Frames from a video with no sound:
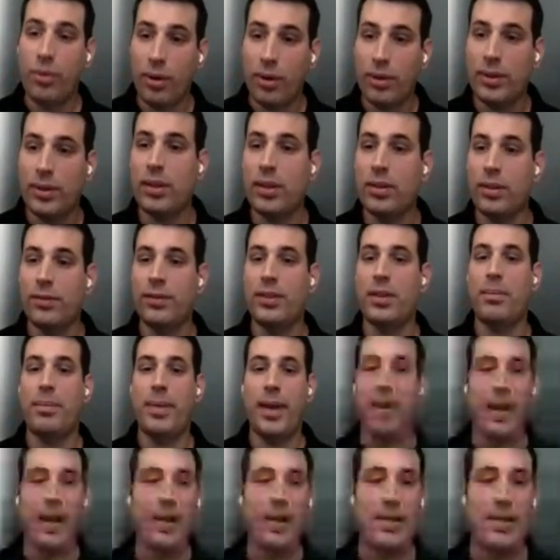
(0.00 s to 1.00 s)
content of the
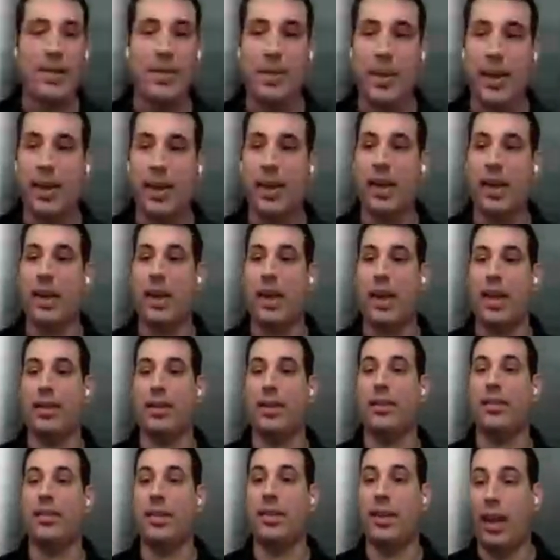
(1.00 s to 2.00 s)
page, meaning
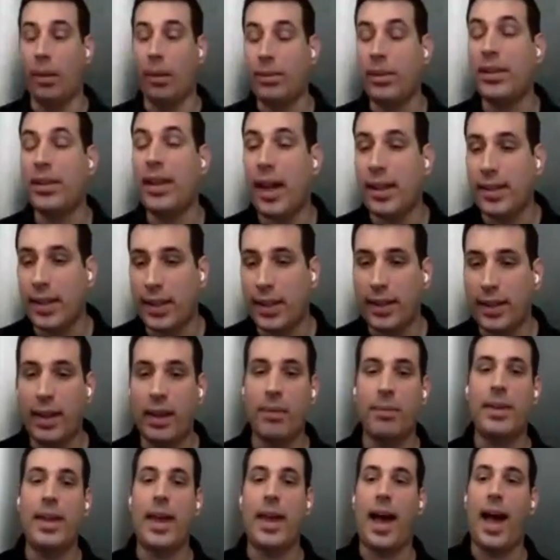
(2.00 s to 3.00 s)
the script that's running
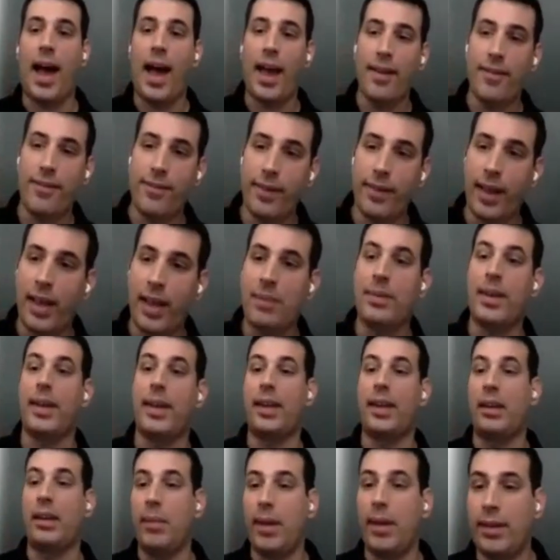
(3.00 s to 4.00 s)
them, the iframe,
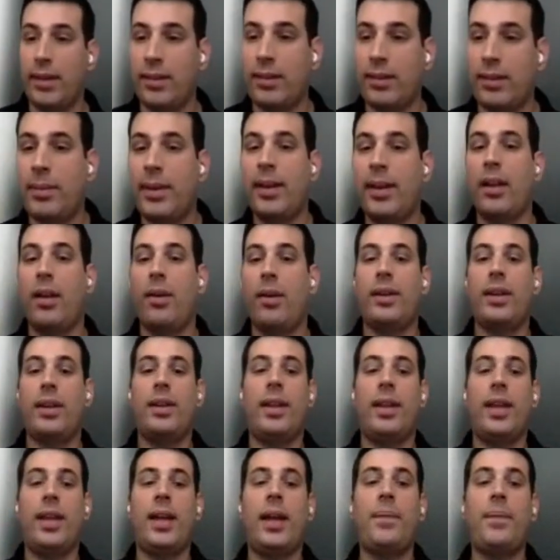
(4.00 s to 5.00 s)
the image that's been
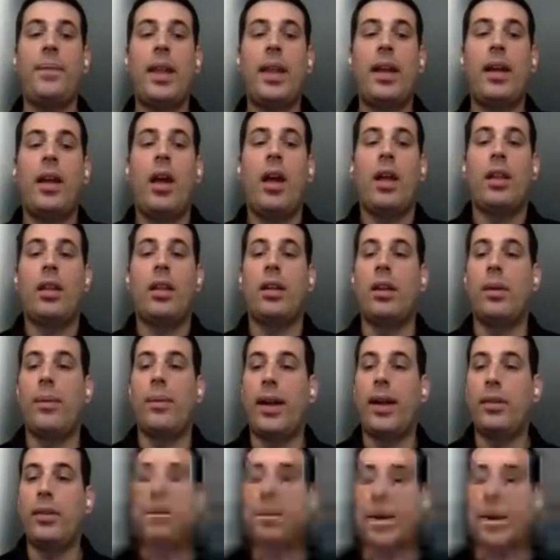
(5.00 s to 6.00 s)
loaded there. So they
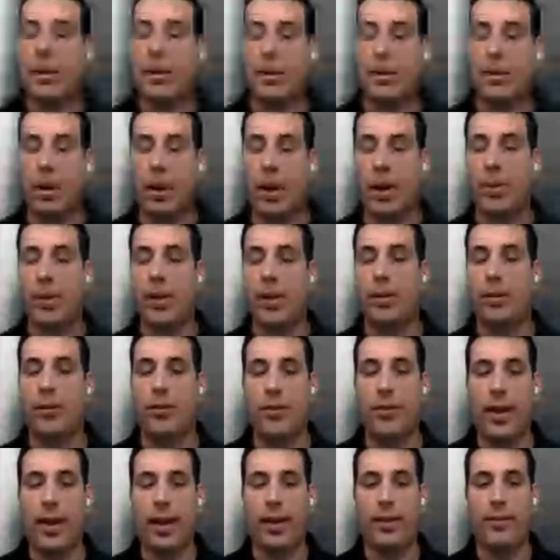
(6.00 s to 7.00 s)
want to make sure you're able to
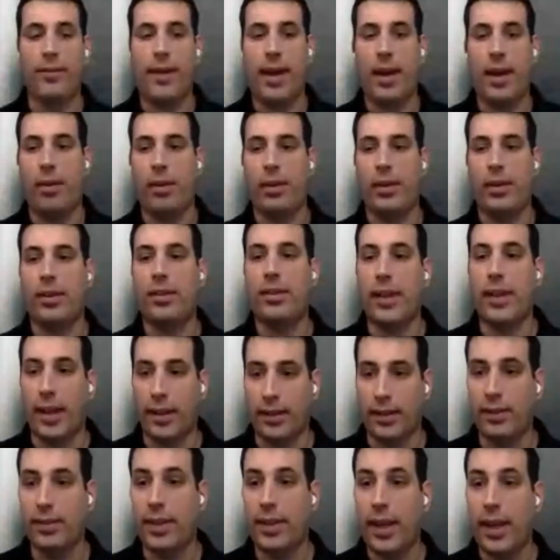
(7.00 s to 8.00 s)
verify all the
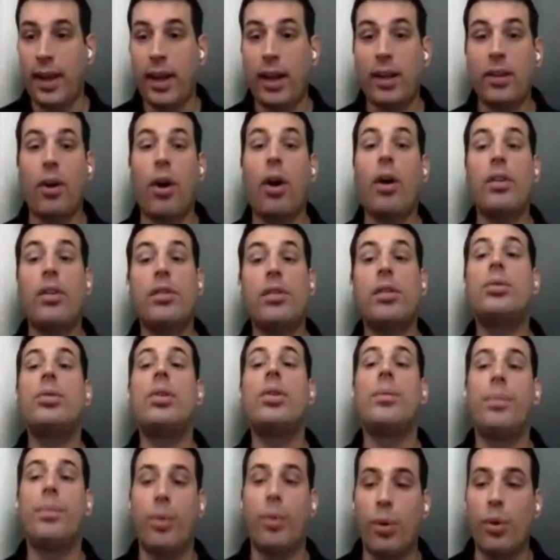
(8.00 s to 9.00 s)
changes there and also
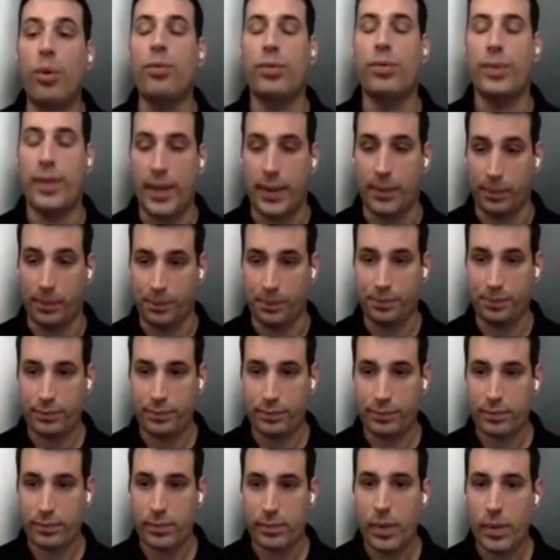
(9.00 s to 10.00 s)
to approve them
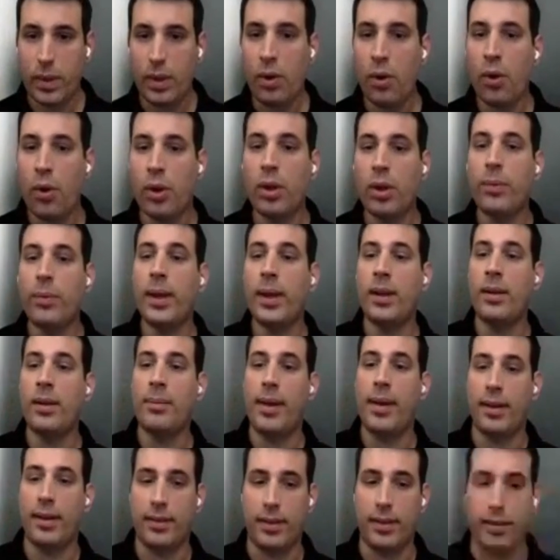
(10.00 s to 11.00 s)
on a weekly
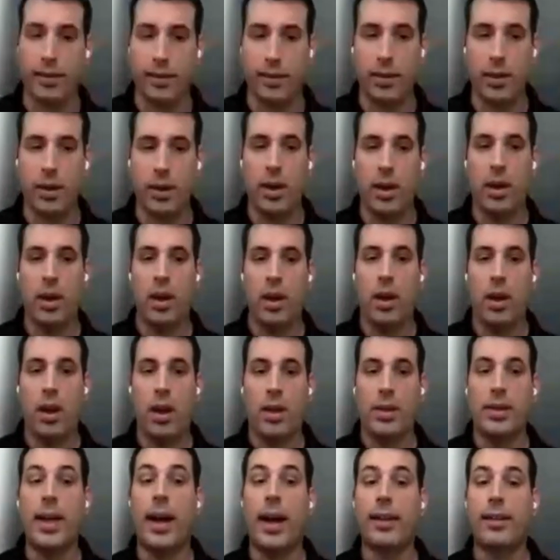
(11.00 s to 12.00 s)
basis.
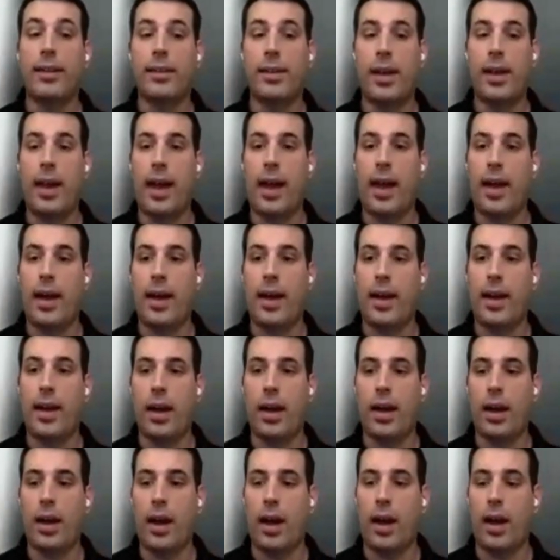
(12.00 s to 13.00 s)
That's
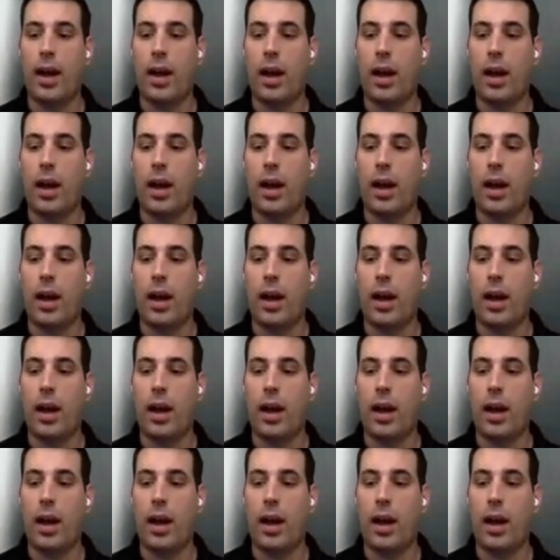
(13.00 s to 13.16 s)
a